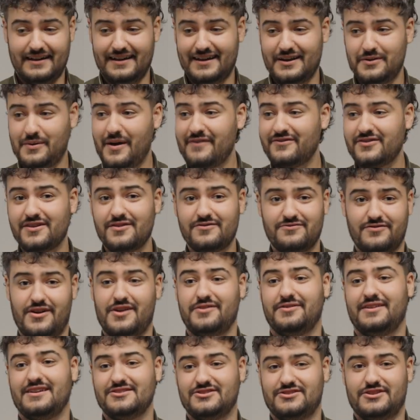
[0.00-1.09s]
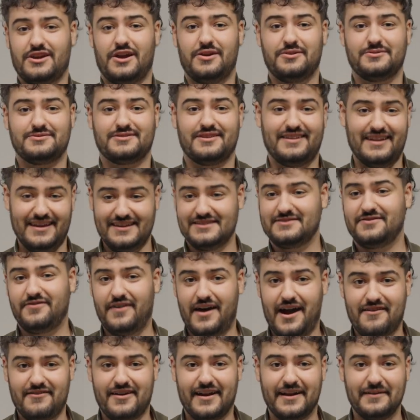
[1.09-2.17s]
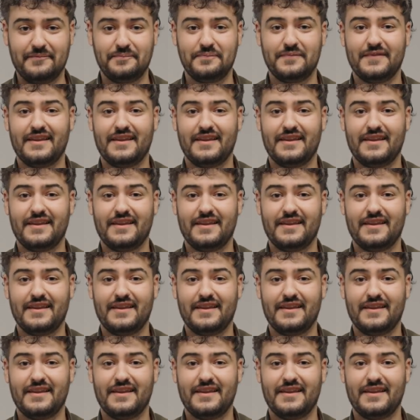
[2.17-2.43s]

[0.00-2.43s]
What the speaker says: Whoever wrote these jokes needs firing.